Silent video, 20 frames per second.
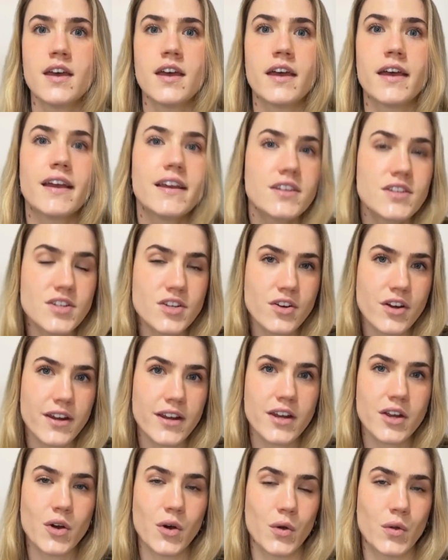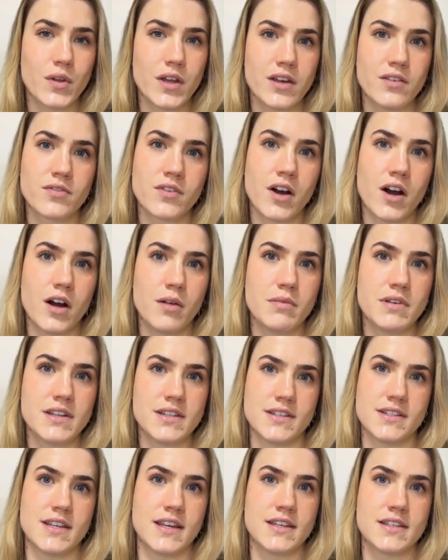Integrating whole life carbon
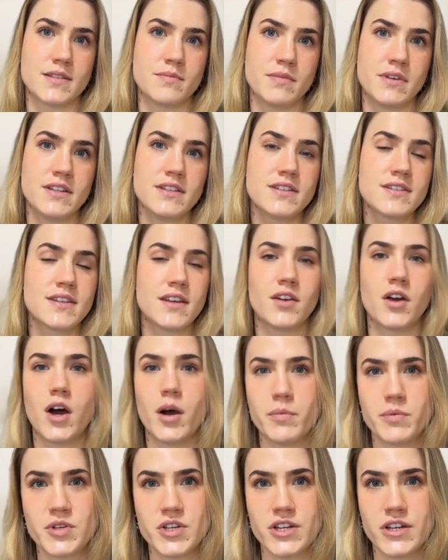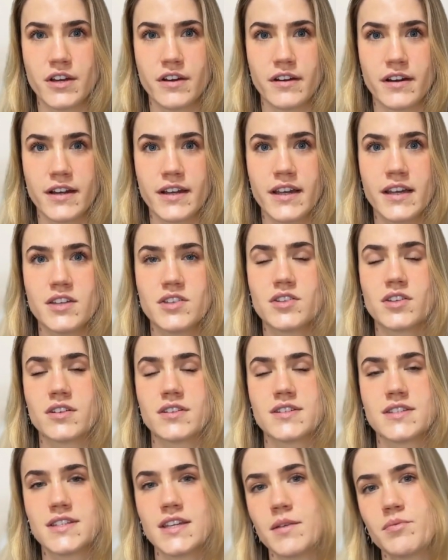assessments and optioneering into
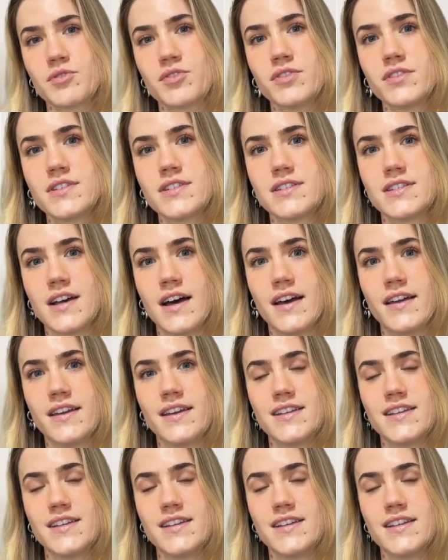conceptual design